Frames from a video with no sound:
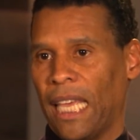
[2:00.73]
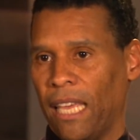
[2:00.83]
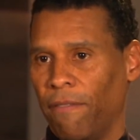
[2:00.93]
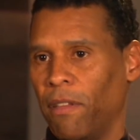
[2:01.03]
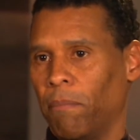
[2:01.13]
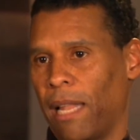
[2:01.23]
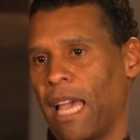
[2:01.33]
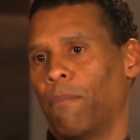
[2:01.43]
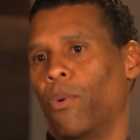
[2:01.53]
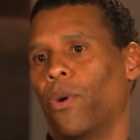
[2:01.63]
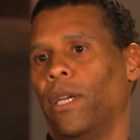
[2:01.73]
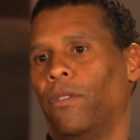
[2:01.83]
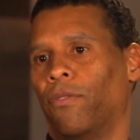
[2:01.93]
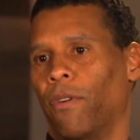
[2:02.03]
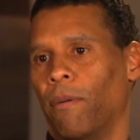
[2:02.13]
Even black
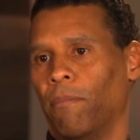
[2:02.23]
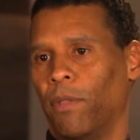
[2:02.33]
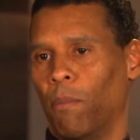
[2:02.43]
boys from the